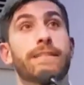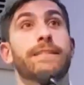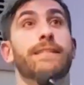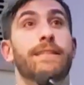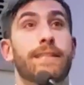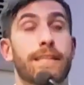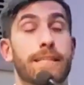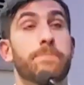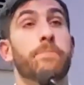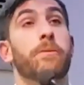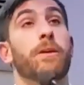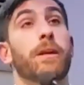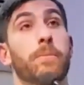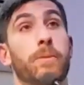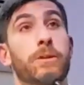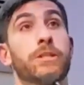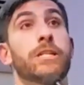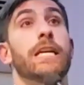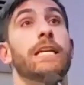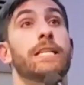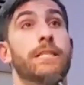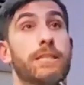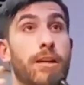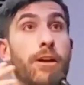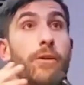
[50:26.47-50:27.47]
That's this pretty
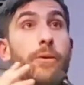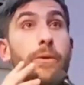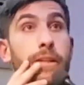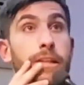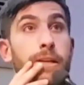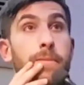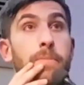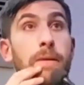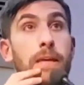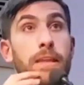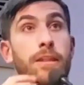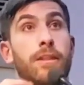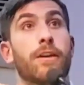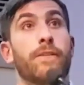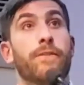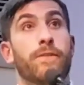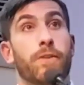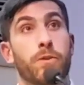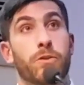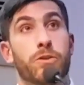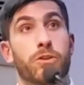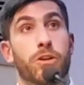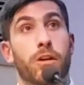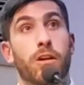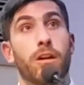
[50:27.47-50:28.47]
much is going to be
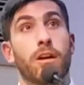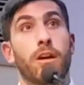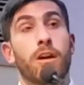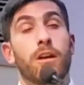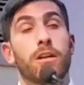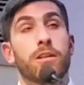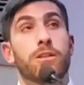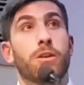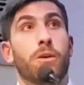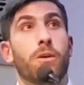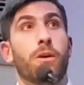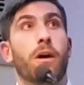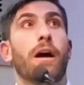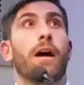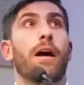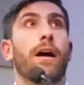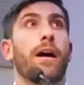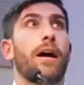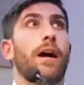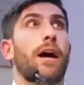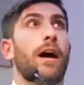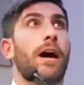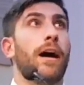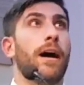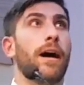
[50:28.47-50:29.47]
the future.
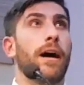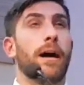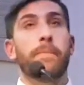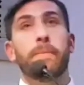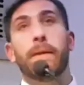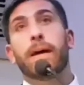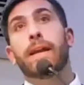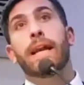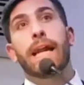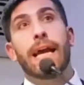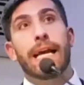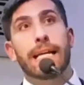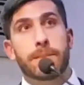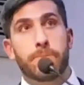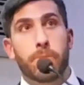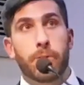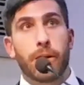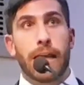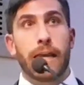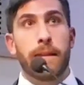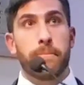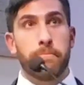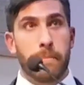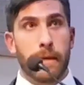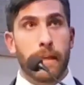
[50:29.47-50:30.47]
So uh, I'm not an
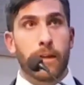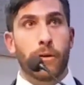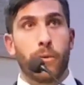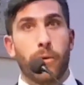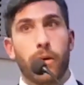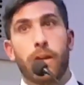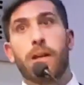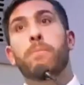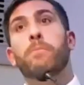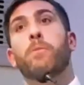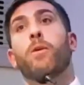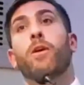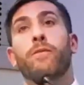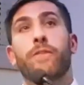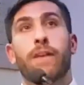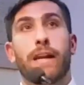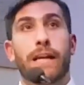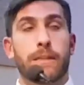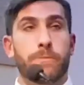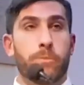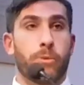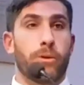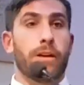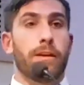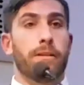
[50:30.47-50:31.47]
expert in Bitcoin. I'm more
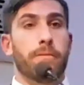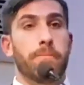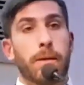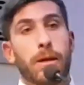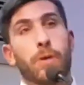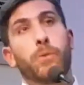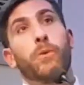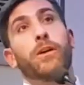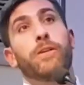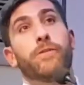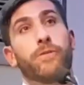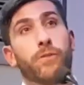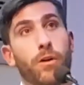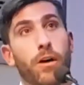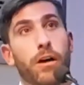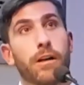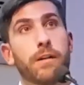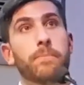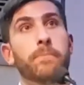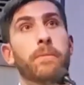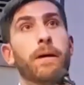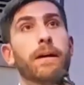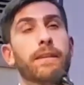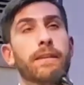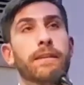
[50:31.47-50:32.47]
of an expert in Bitcoin
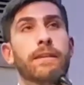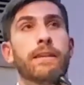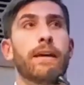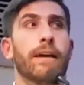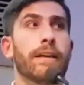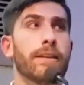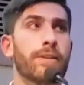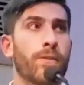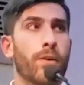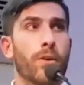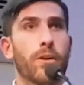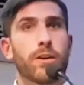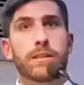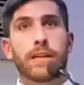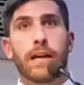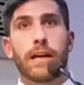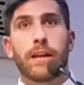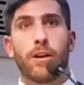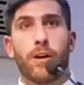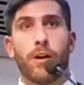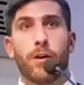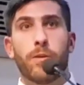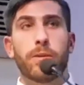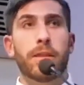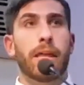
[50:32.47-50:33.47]
fraud. But as far
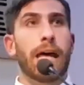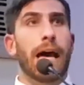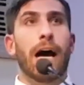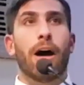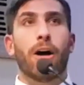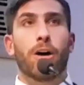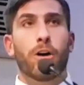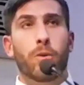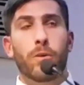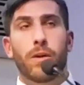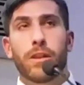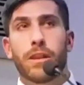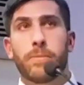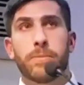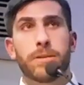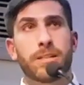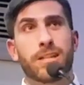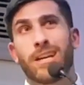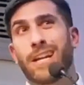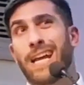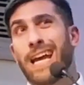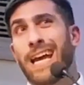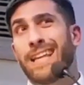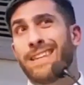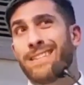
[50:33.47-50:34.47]
as I know, the
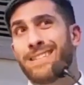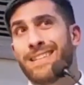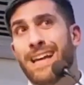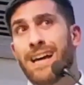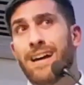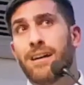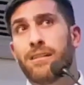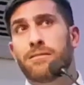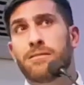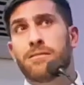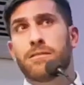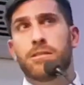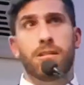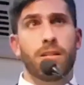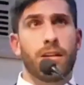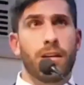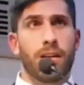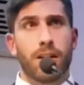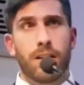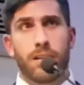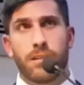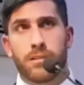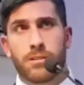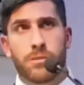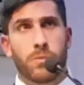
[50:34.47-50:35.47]
algorithm is going to end out
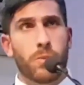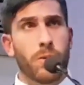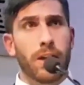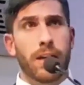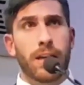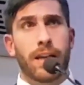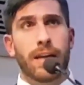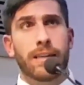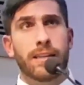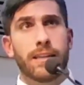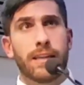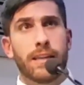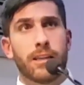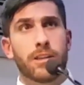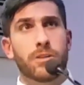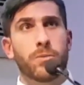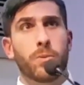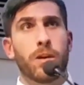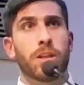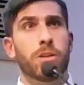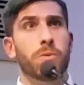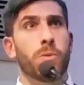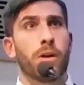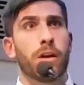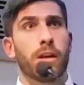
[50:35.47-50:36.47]
to uh,
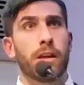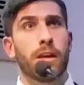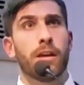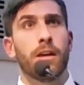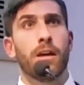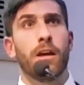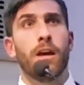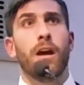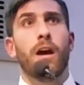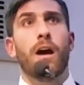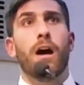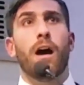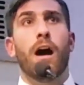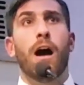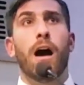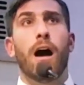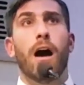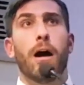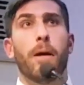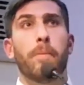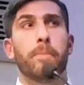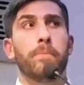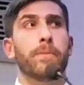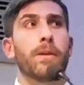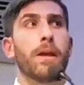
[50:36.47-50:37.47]
2019, 2020.
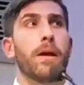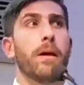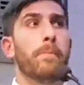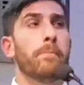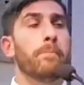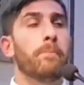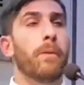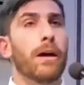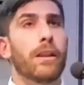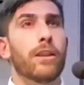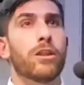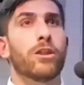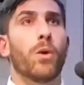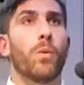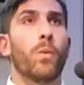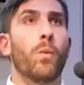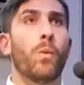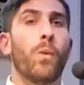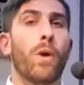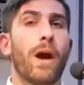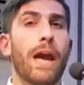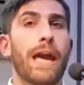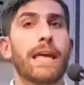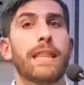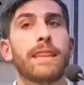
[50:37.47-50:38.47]
Um, but
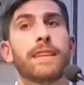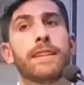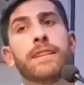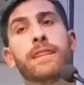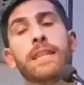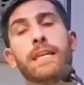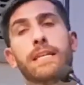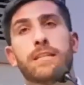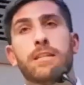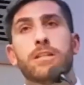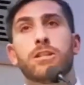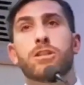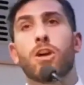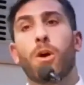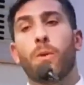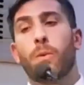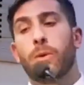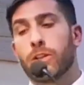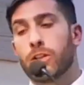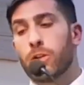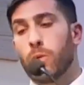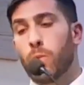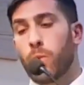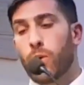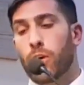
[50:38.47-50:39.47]
the way this is
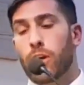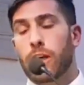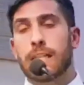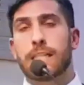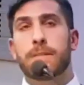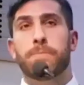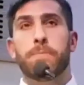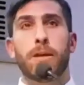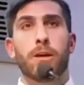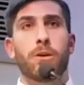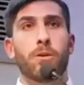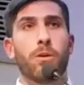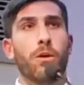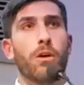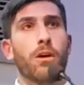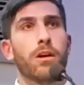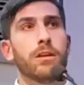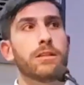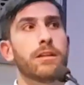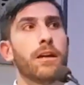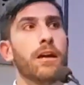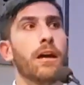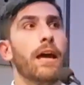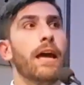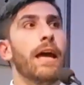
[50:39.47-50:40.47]
going to work is
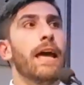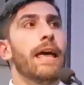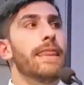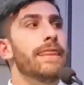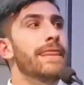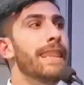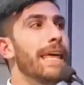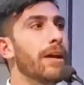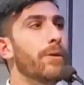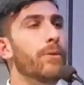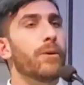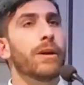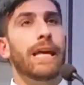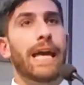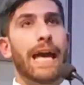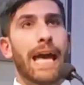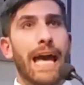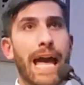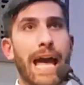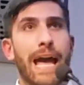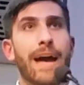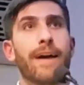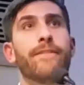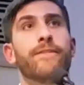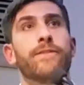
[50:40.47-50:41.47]
because they
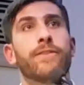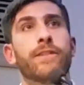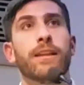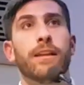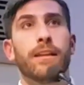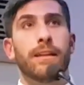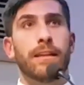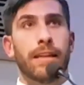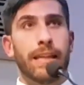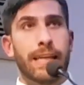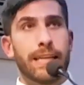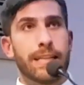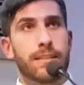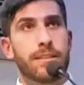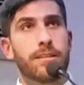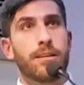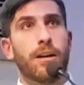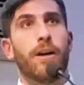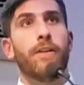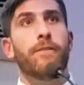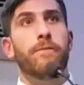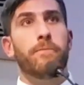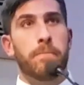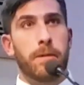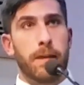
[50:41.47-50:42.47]
already have the
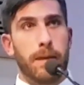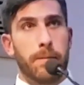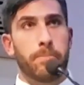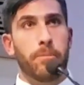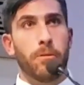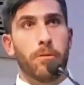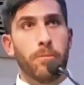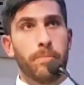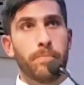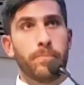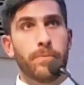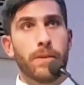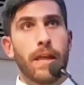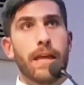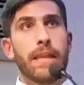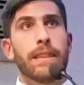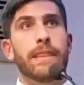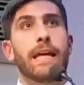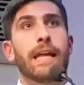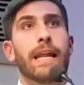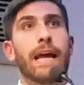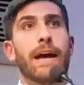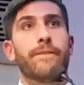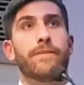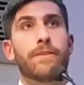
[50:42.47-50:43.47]
list of people
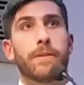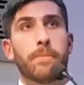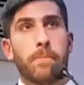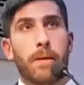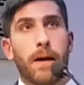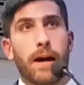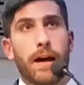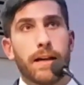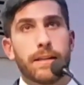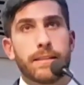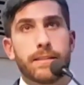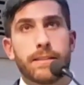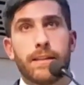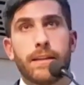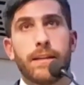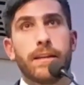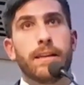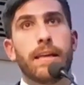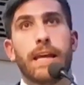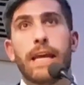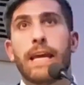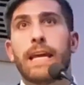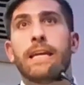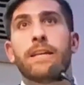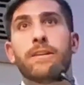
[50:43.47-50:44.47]
that have
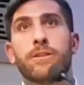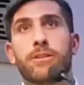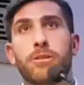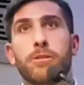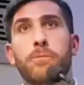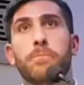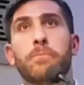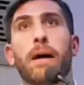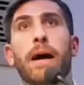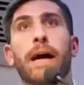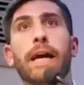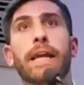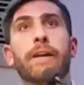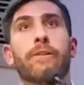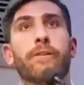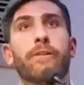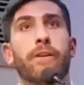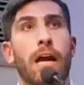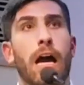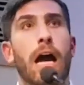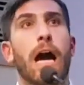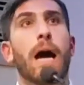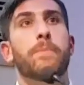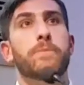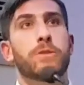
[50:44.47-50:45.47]
deposited into
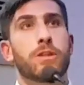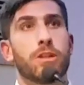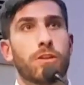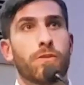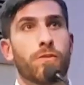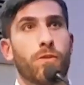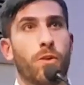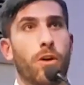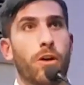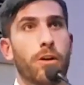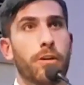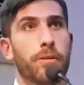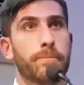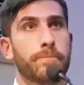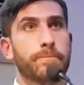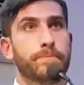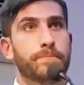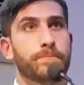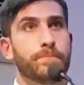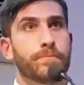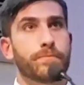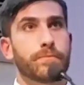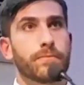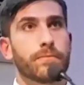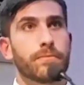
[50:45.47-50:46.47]
binary options
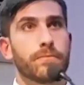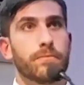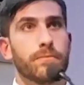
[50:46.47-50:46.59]
fraud.